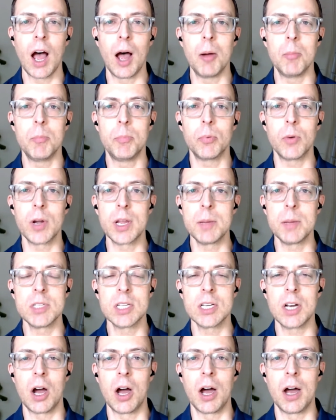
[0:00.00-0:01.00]
uh,
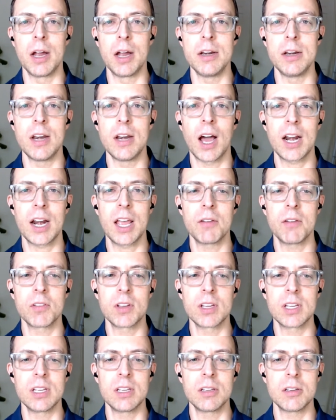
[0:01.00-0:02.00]
blamed it on not
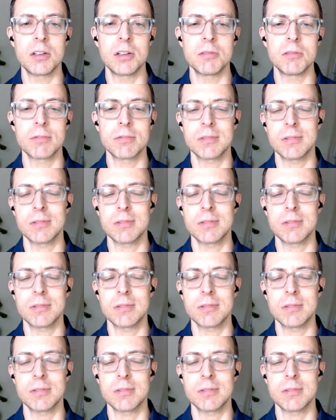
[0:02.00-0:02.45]
having